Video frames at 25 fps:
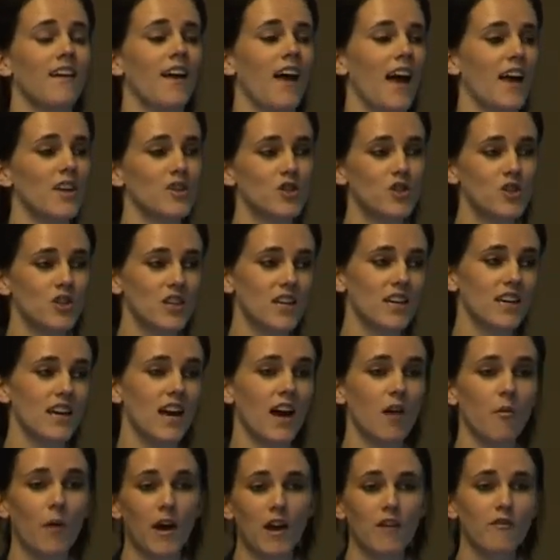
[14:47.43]
And she
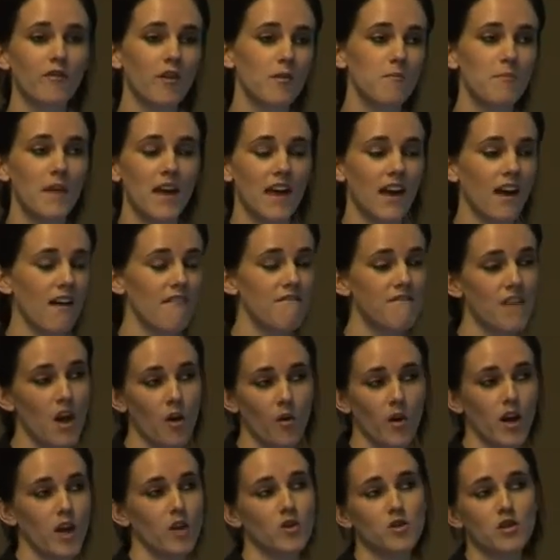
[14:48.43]
went from being a
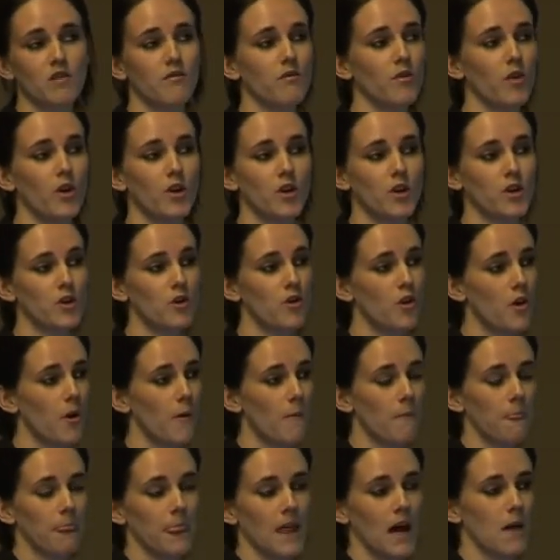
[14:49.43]
very introverted,
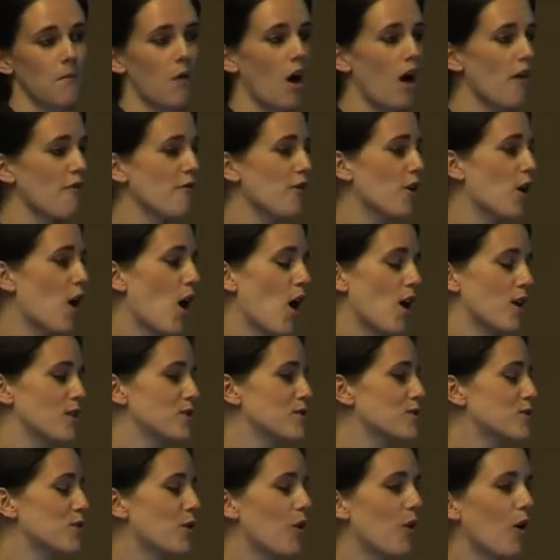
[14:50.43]

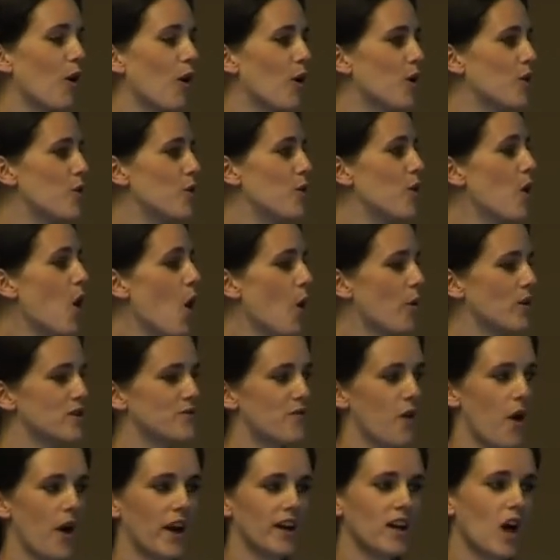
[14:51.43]
Afrikaans girl who was
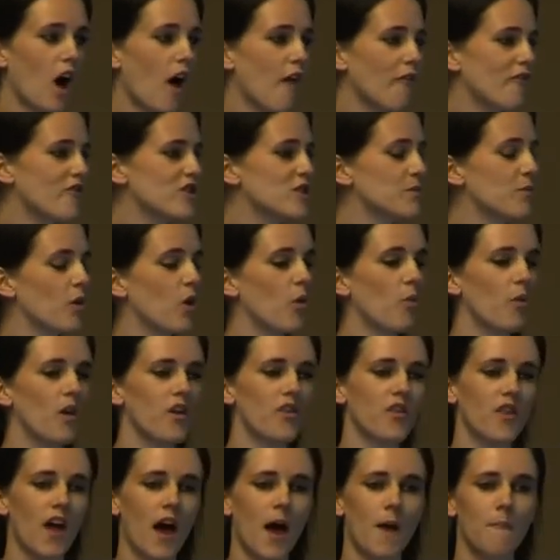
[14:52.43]
very uncomfortable with